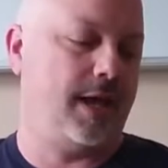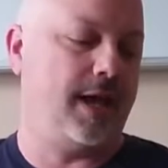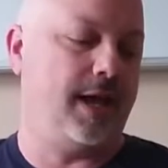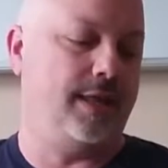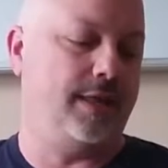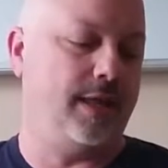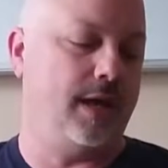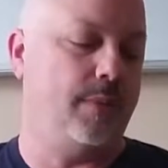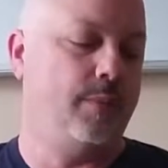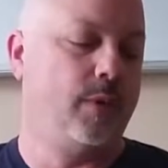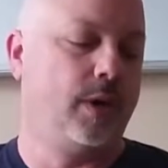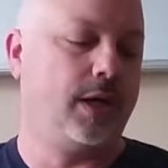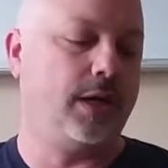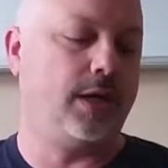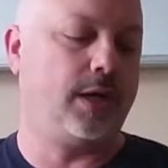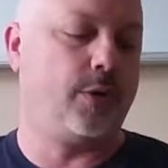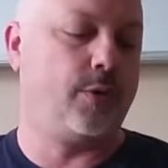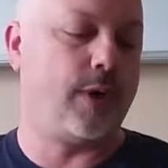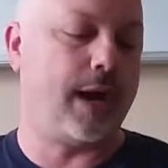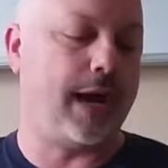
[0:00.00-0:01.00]
And then we're
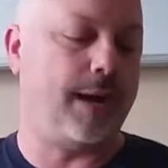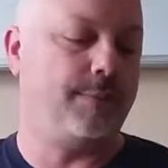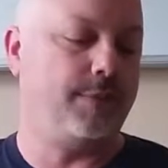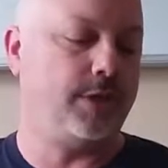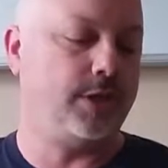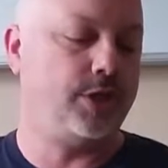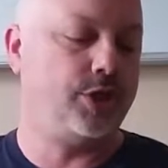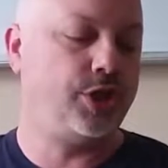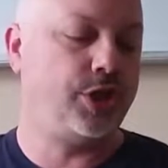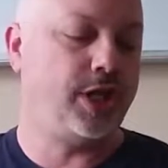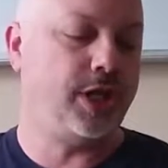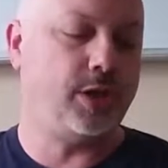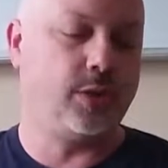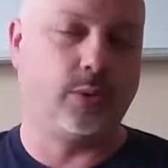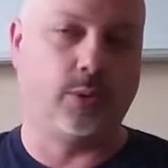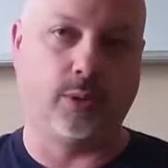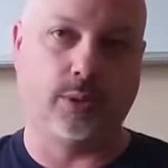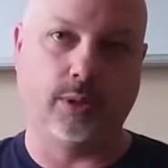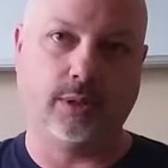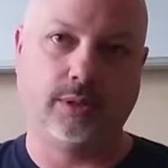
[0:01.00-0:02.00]
going to grab the G
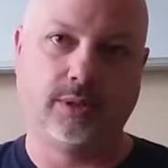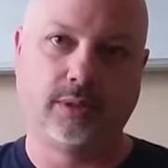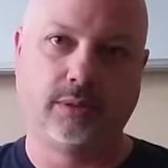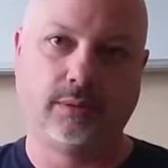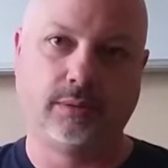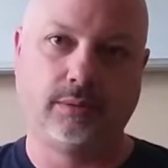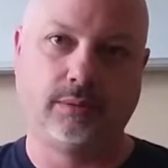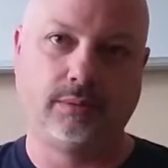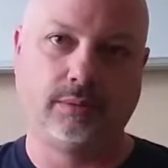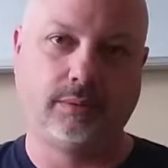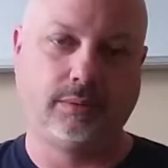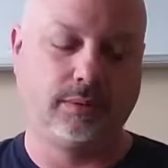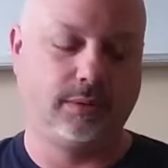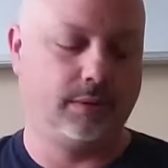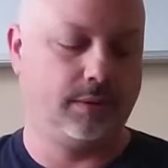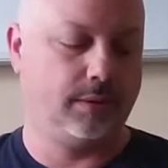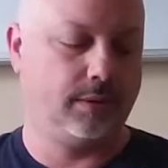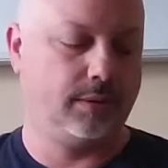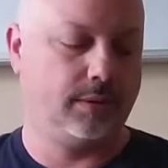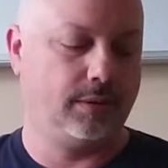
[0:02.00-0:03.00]
chord,
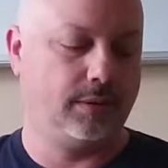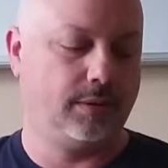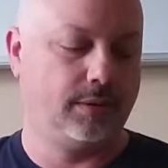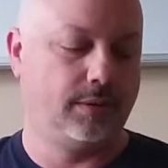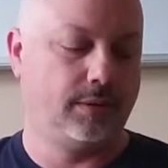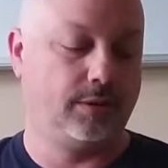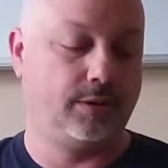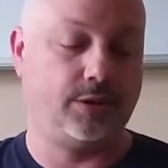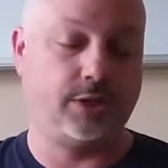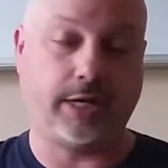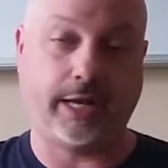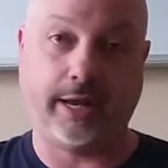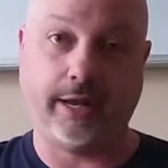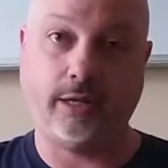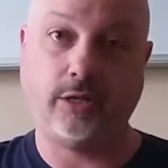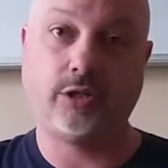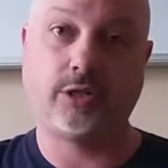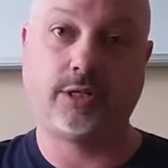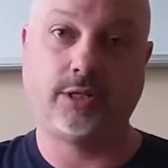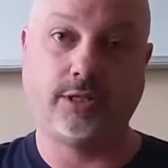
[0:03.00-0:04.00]

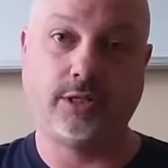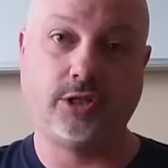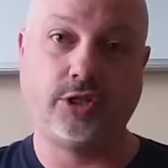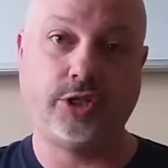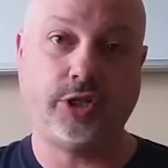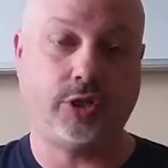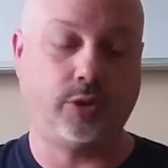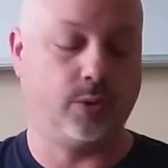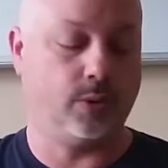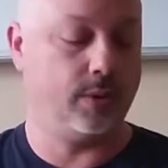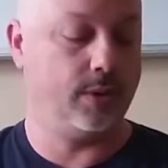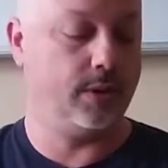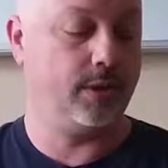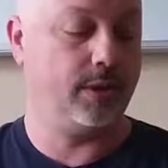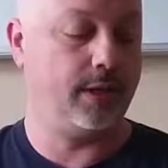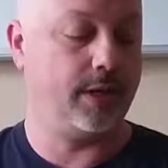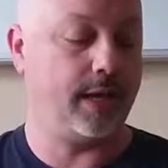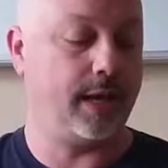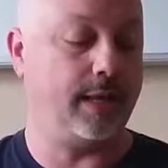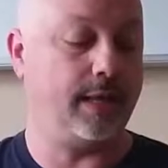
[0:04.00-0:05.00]
change to the G
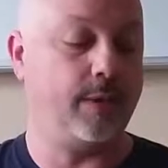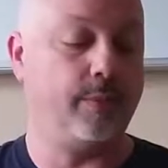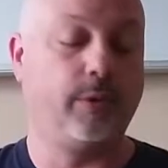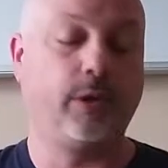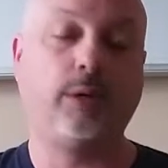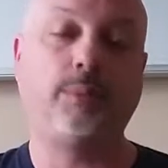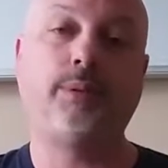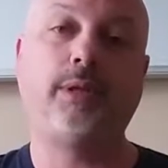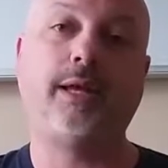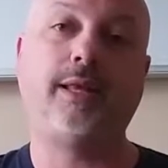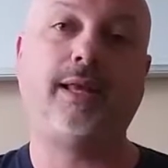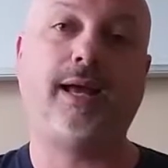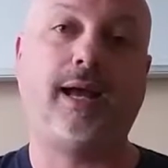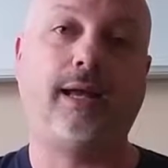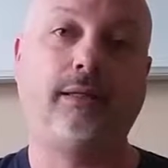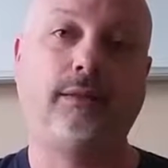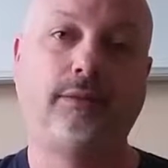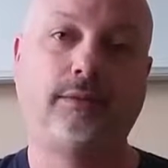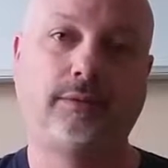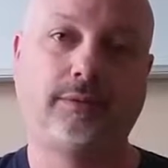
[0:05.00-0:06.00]
chord, and then we're going to play
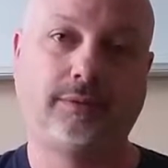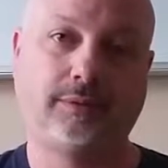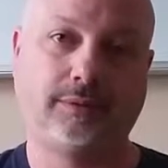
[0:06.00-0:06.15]
that.